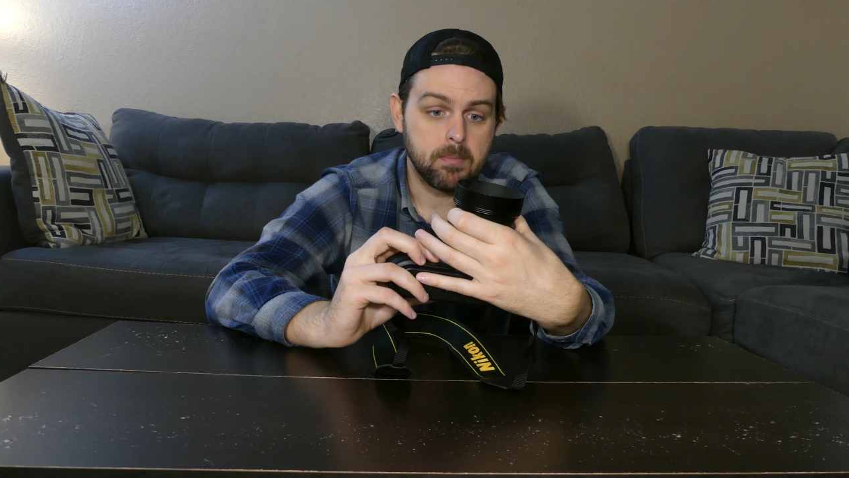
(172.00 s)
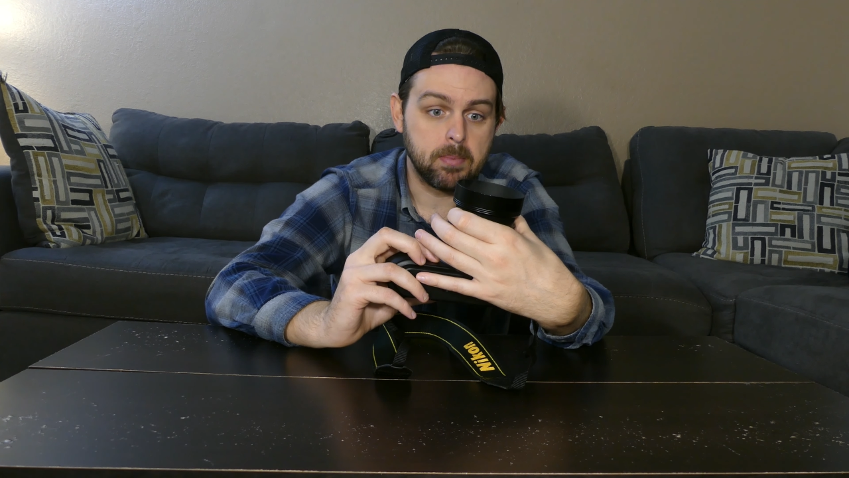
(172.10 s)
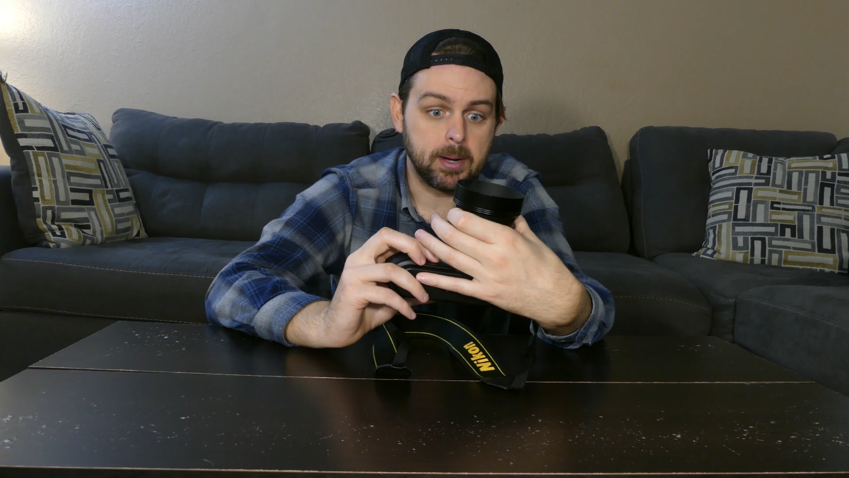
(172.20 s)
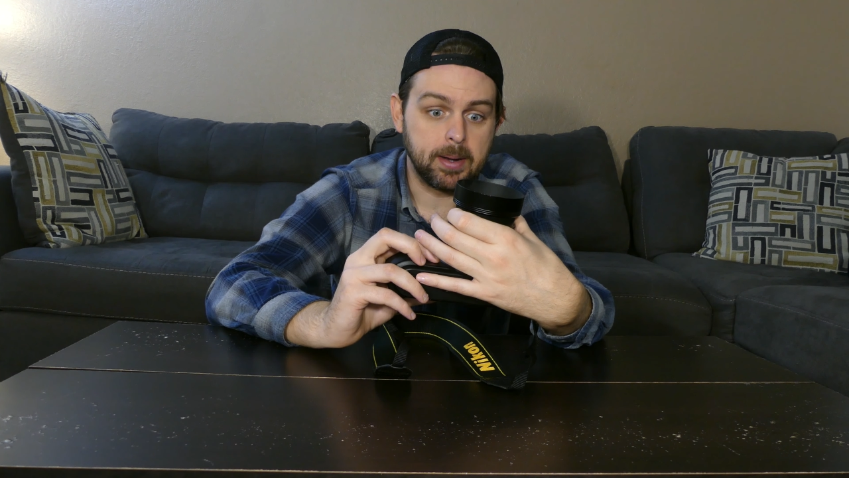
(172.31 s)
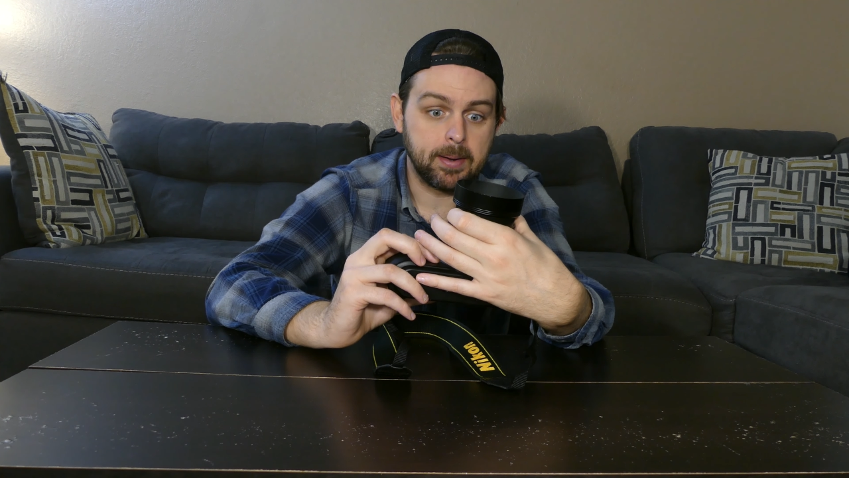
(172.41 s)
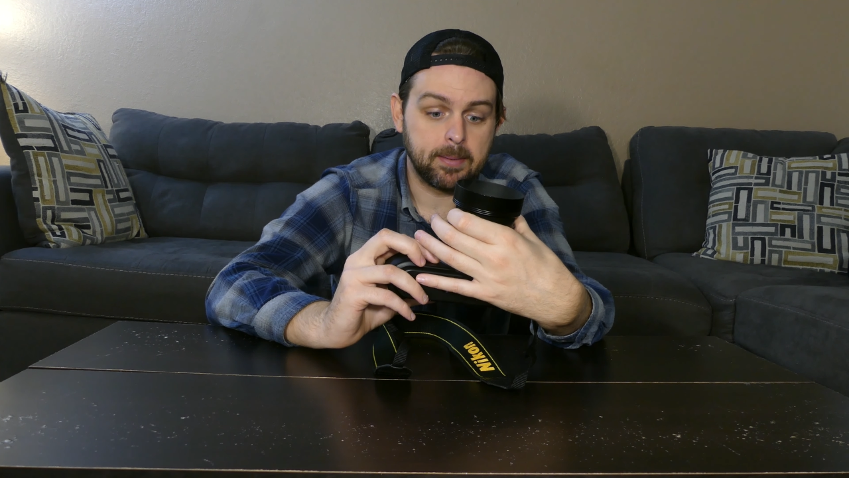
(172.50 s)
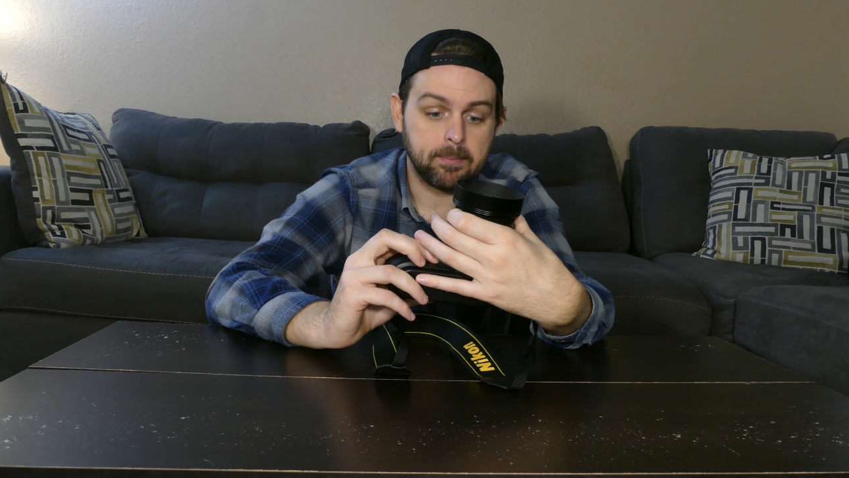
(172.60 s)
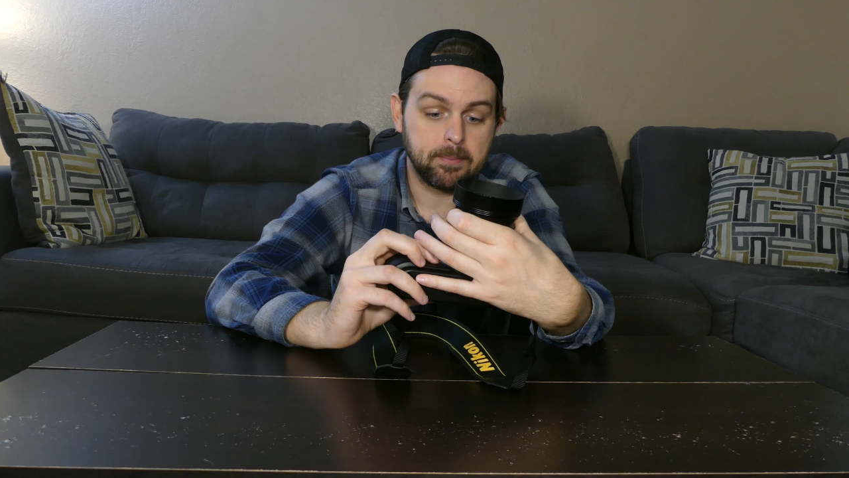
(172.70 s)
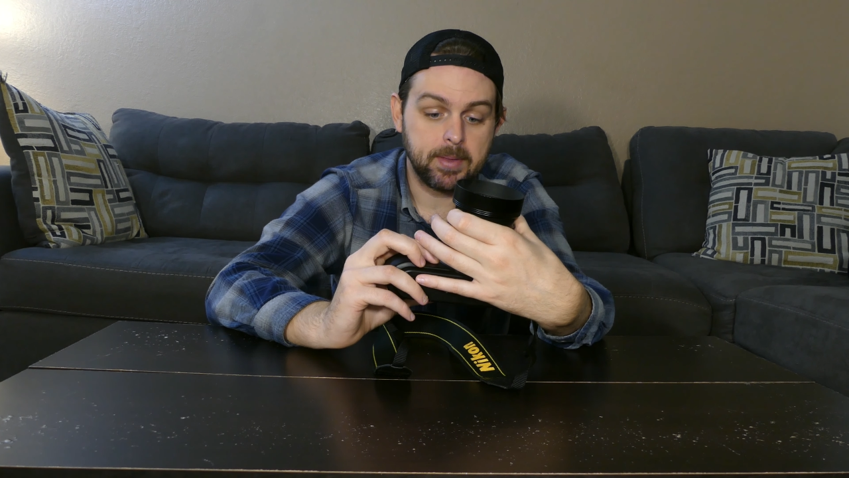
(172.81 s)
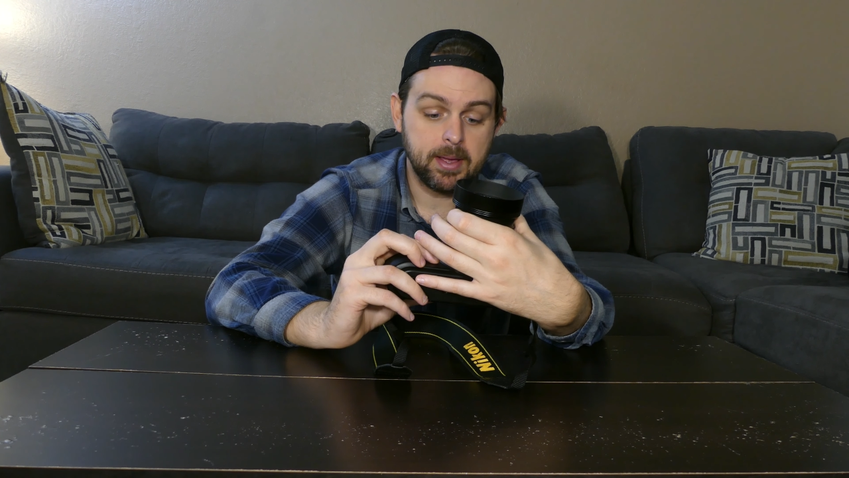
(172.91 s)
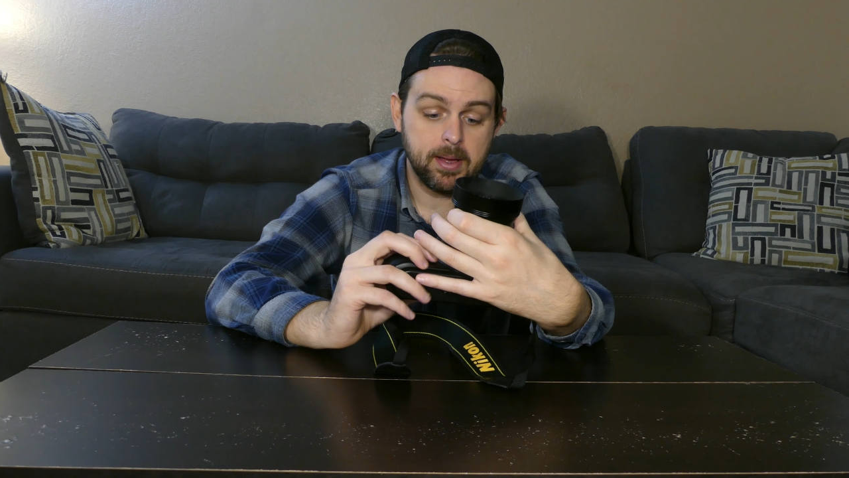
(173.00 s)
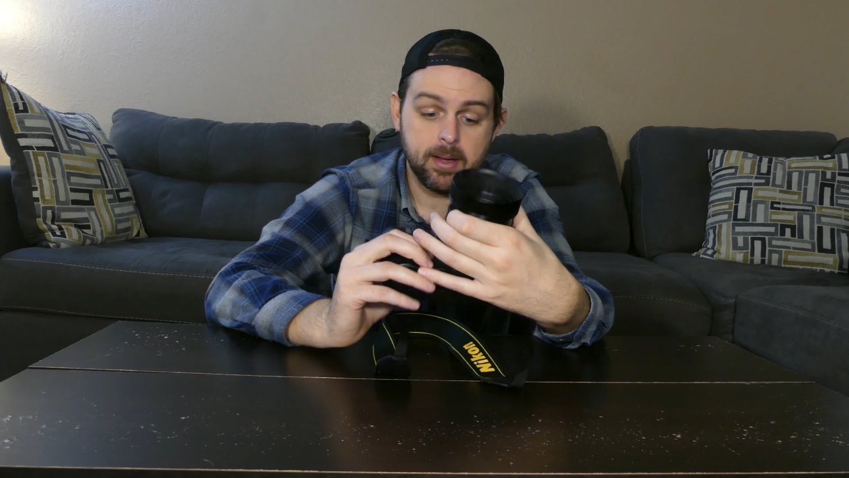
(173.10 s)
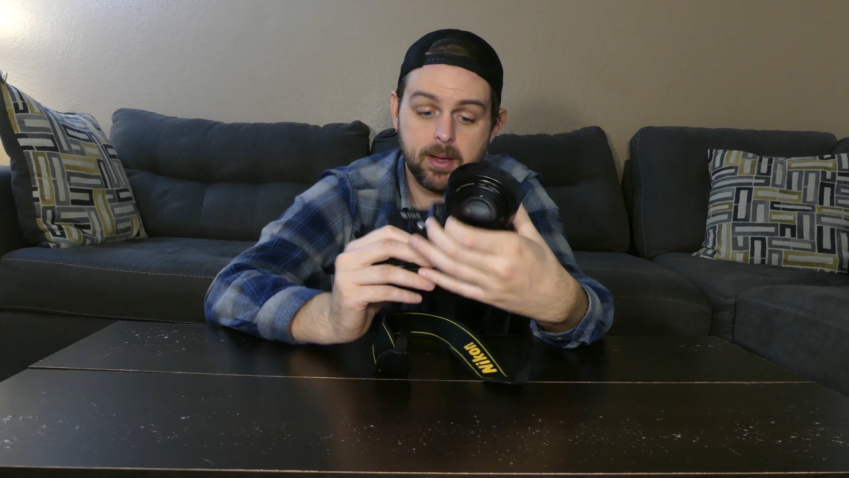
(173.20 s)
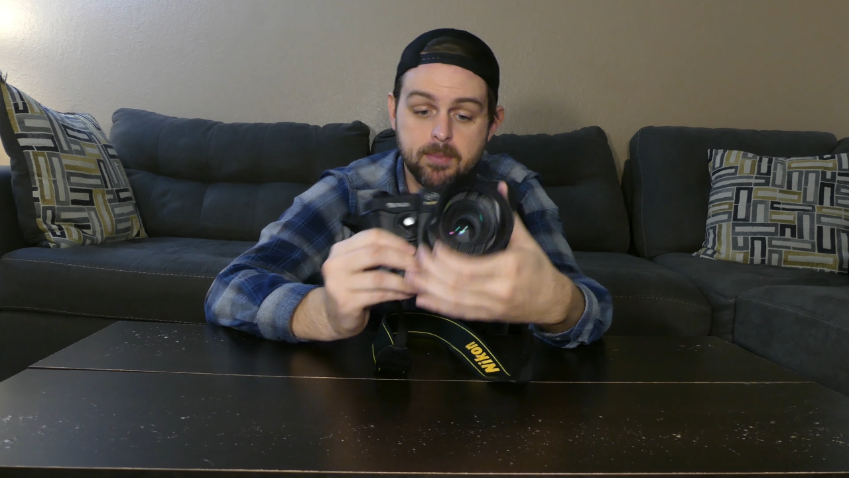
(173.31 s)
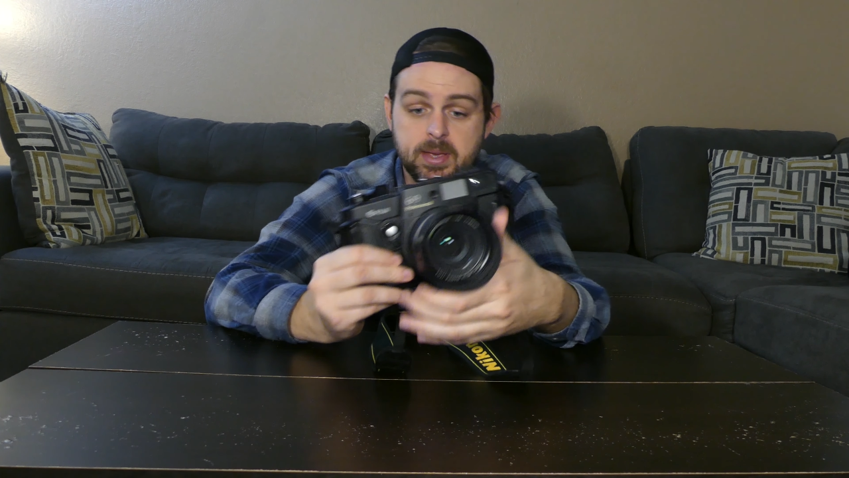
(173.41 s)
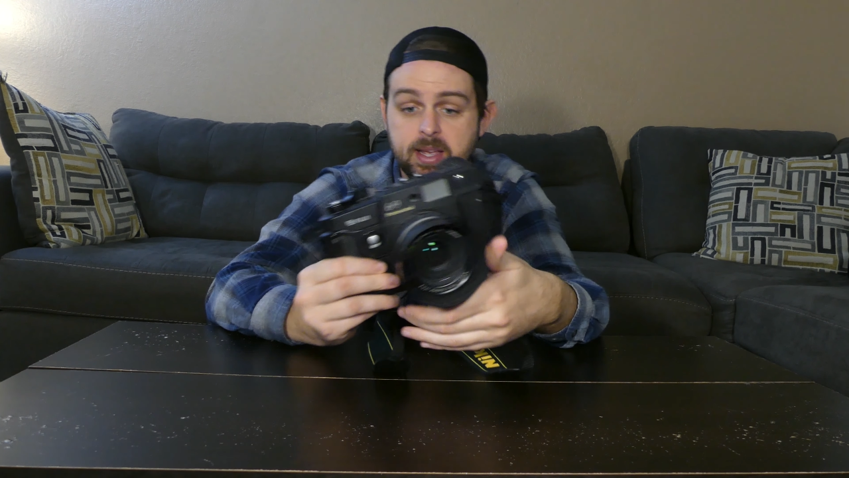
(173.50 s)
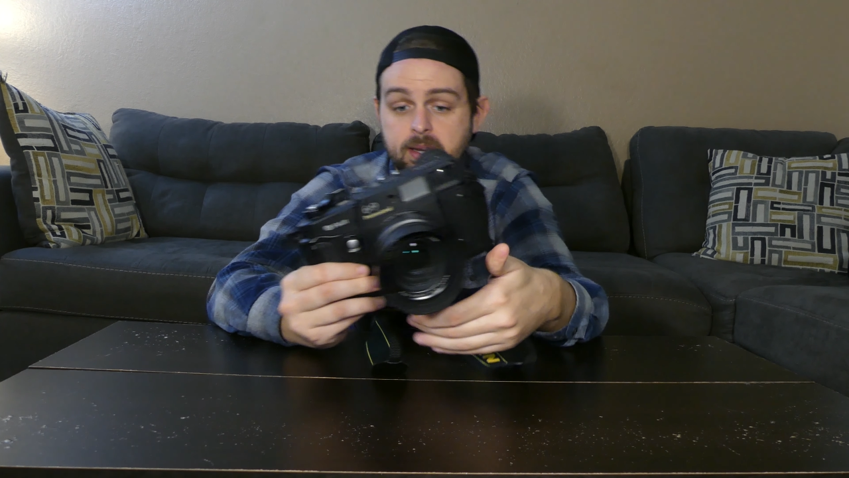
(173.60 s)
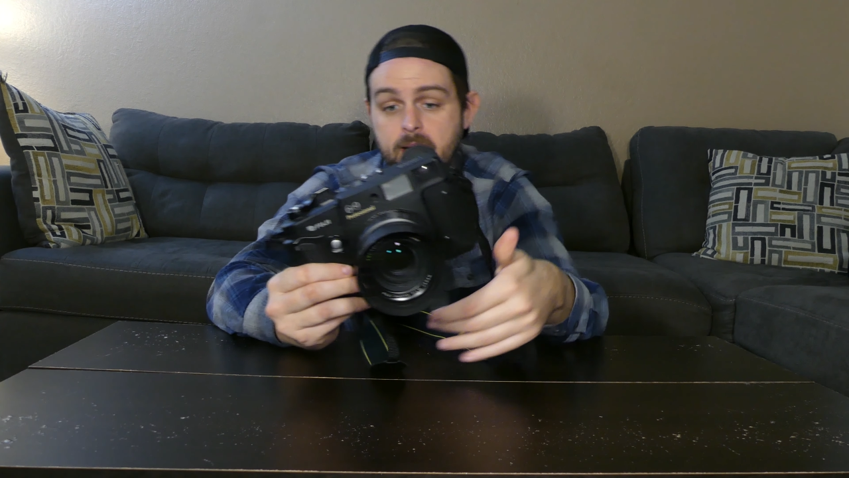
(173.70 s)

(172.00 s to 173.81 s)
But yeah, I mean,